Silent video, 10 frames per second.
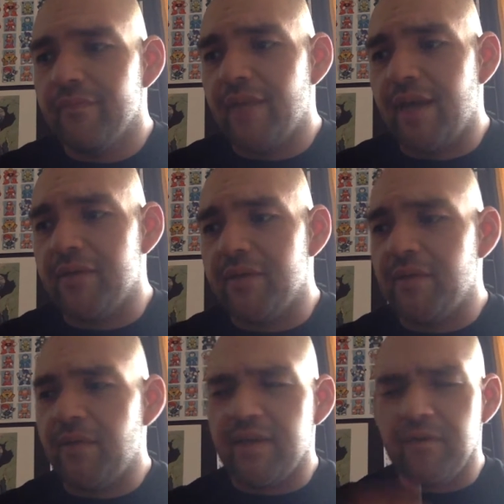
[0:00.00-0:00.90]
I don't know,
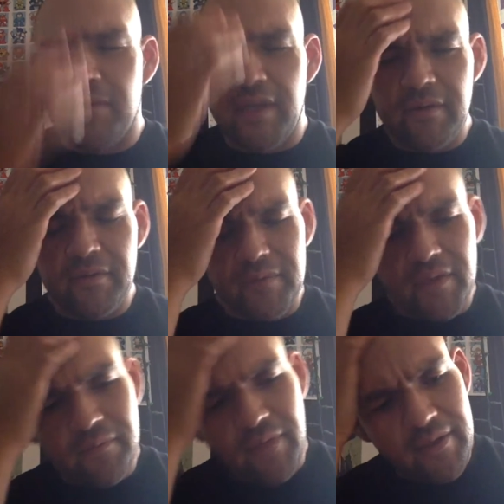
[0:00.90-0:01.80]
like a week
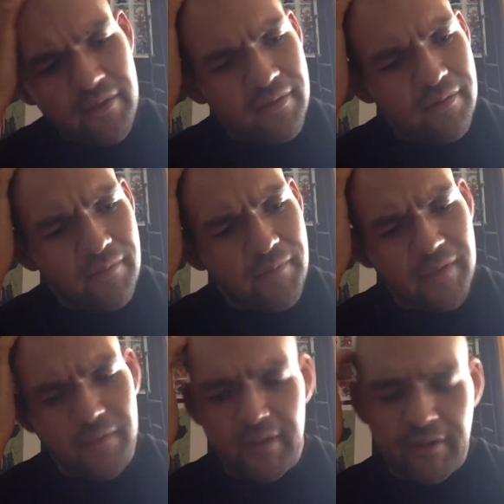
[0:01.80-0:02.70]

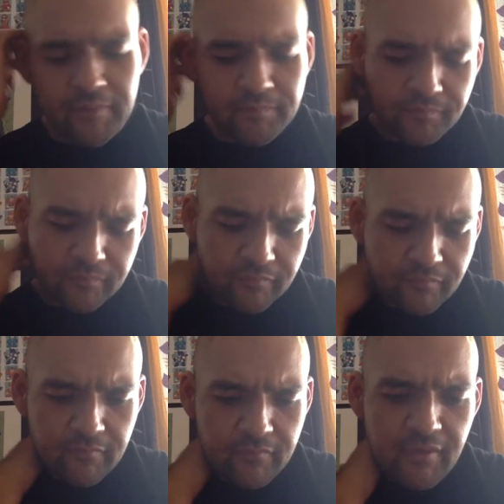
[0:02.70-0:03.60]
later,
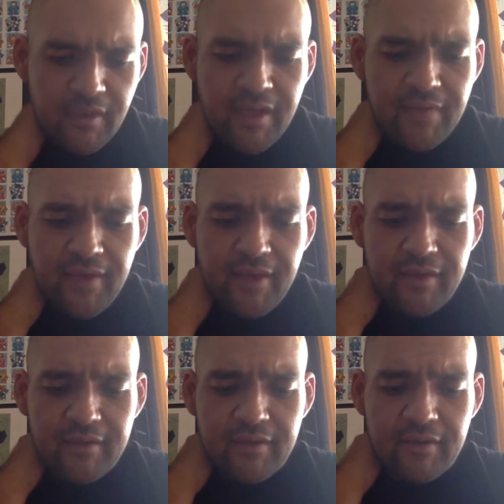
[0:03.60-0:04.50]
and
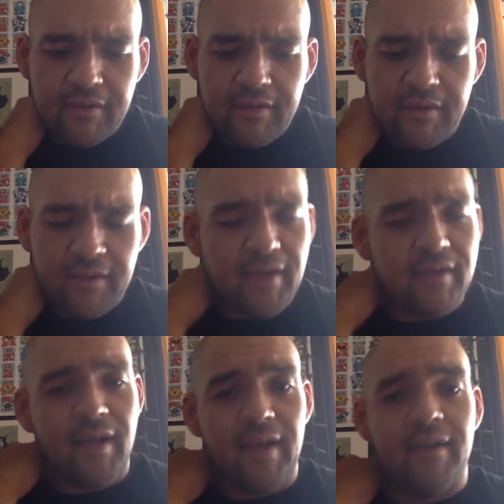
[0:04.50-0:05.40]
then
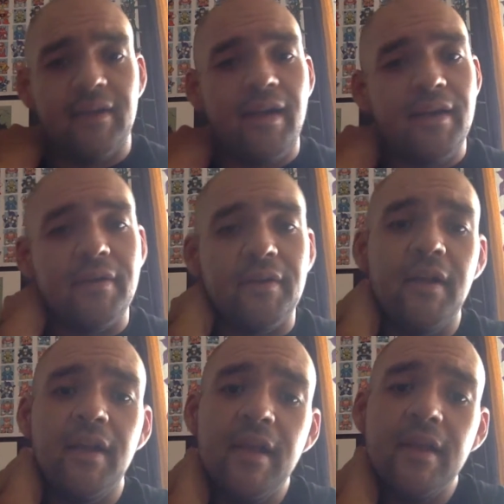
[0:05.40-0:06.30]
yeah, I got hired.
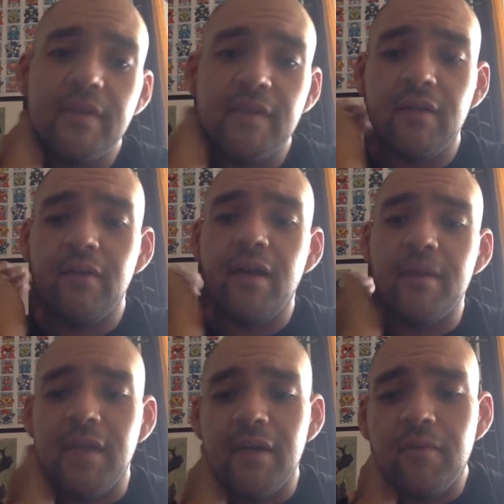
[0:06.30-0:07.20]
So
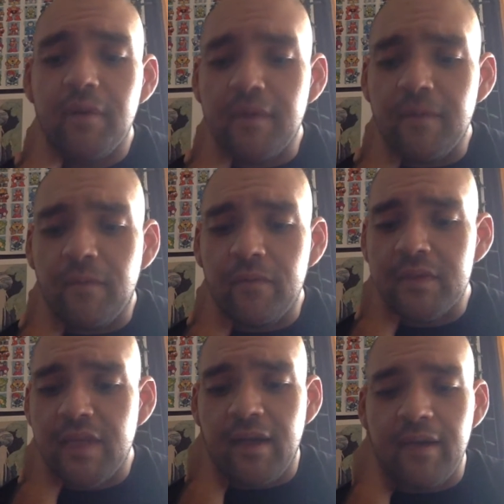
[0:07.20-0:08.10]
I'm now working full
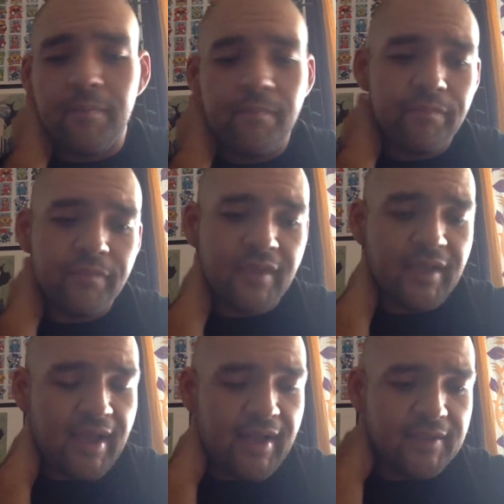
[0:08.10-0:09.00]
time
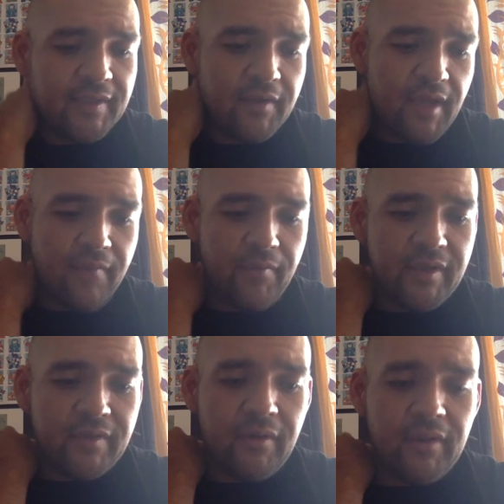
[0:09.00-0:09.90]
at a
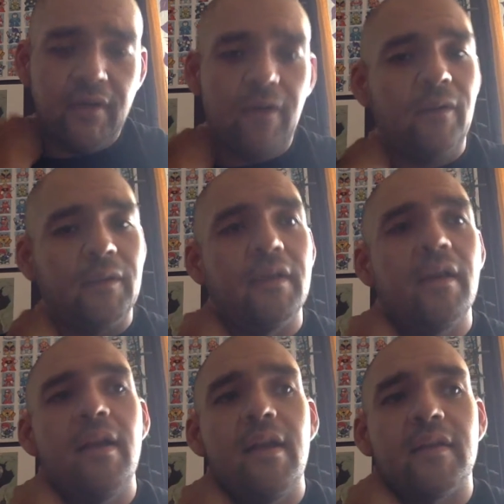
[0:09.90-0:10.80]
restaurant called
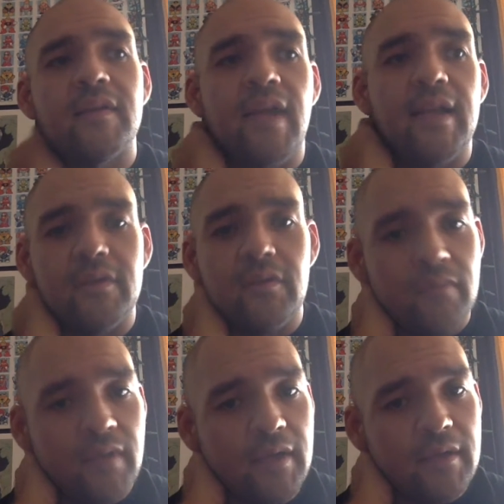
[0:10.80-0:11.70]

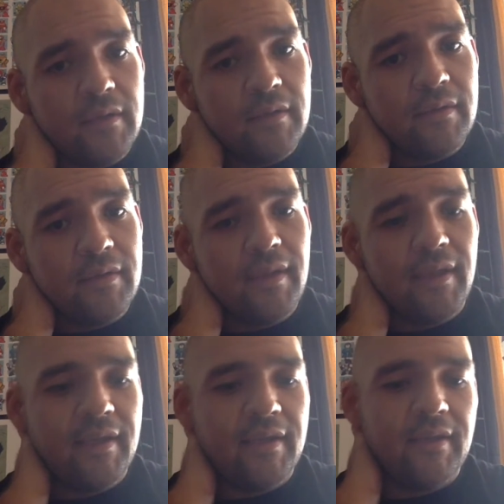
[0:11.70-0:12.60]
Santuka
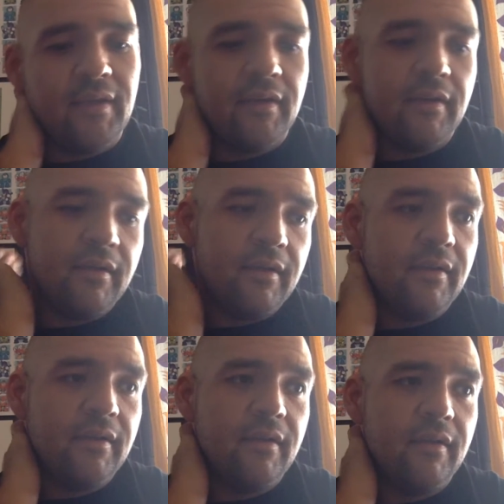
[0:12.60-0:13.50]
in.
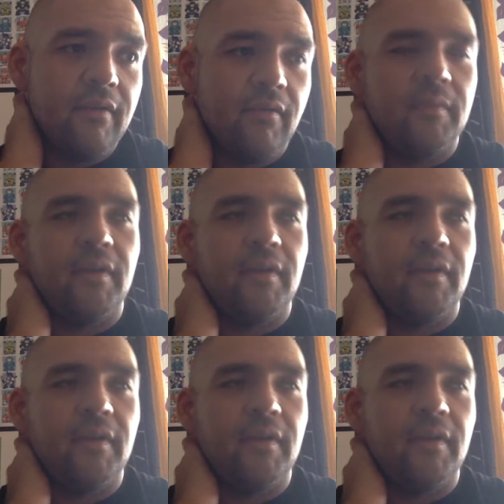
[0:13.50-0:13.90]
Well, I'm